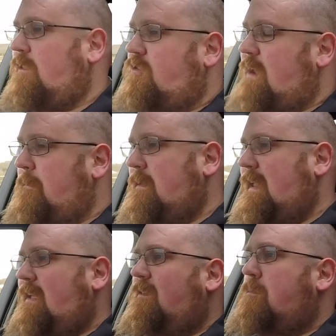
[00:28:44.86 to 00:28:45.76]

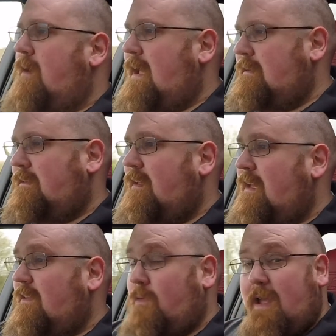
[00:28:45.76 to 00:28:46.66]
Japanese brand.
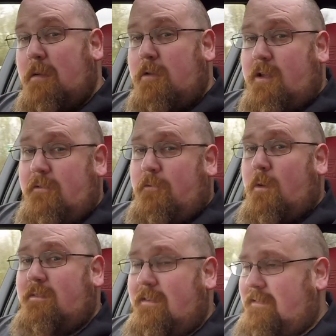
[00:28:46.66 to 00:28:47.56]
So I am looking
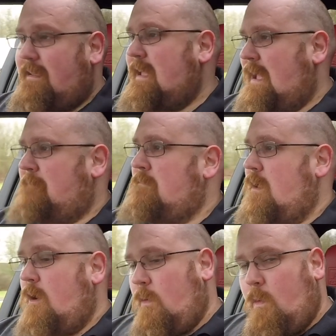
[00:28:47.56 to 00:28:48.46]
forward to seeing
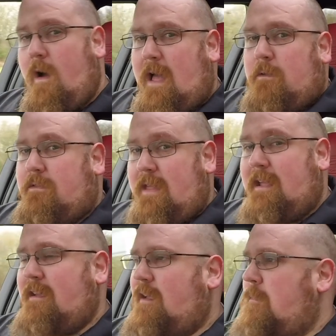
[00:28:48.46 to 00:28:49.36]
what else they
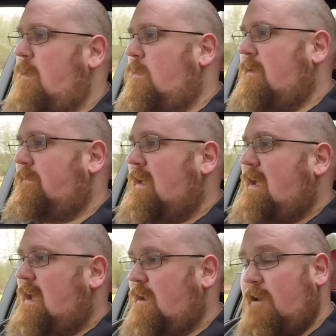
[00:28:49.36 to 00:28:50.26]
can come up with,
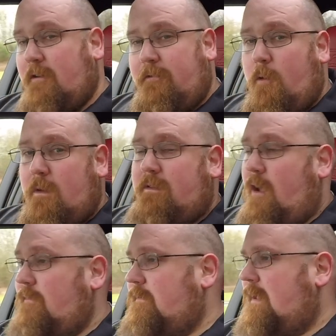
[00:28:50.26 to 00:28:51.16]
and I look forward to
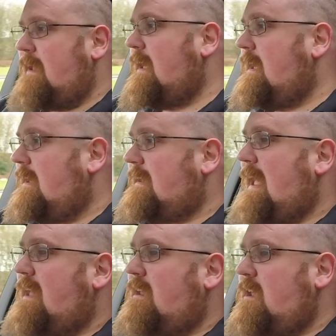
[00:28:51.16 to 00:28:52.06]
hopefully
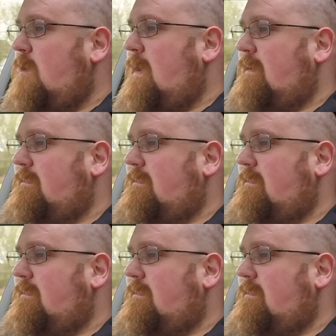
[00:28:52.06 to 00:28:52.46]
getting a UX